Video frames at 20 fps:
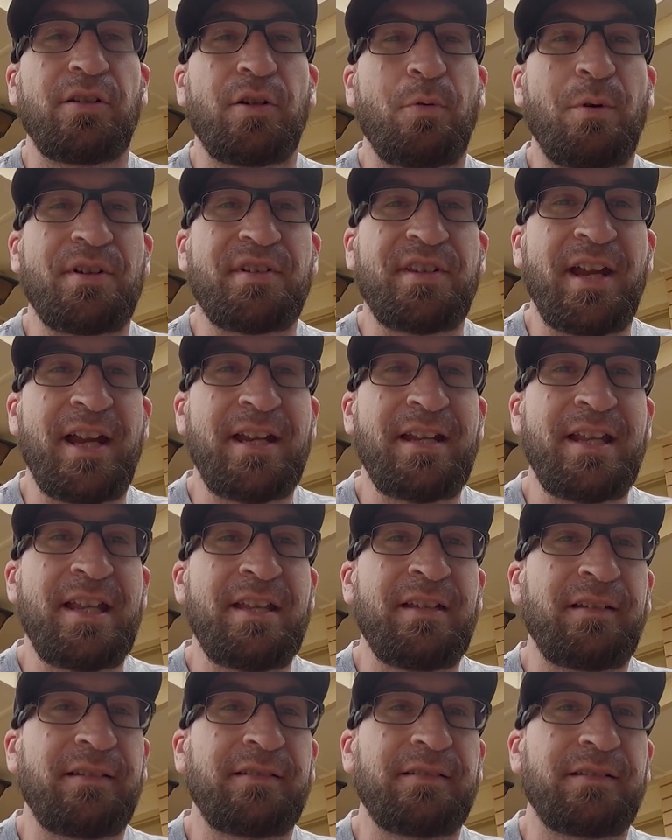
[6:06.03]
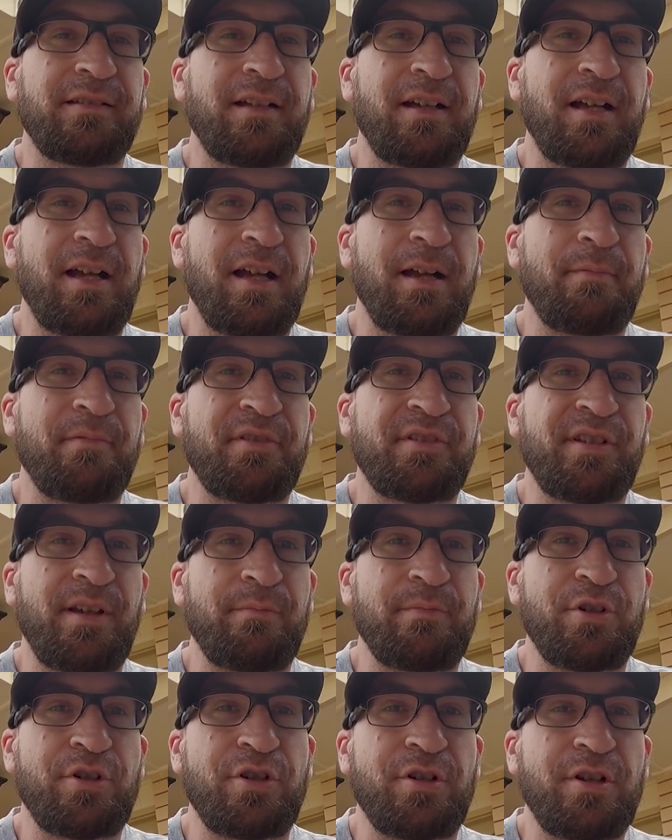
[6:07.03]
always handy um,
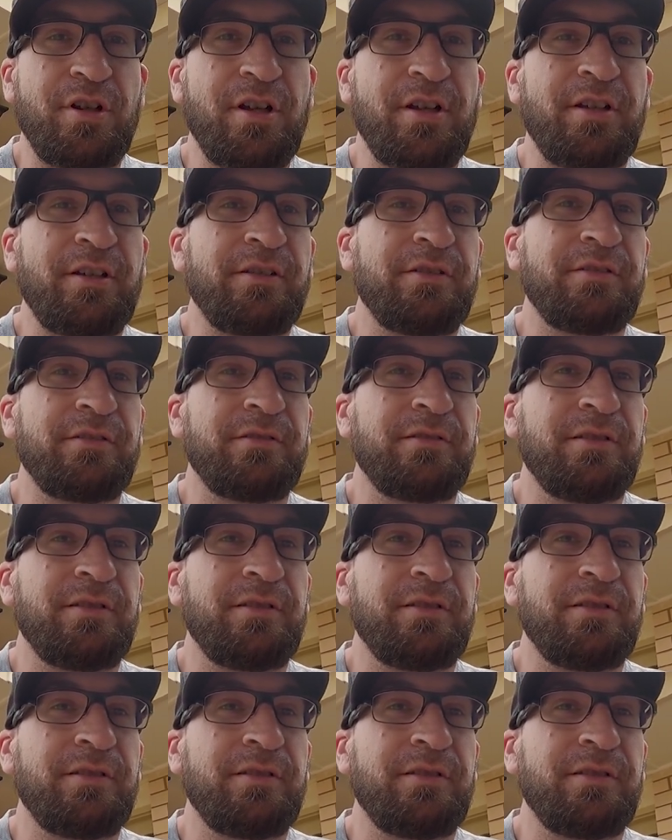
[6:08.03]
something you should know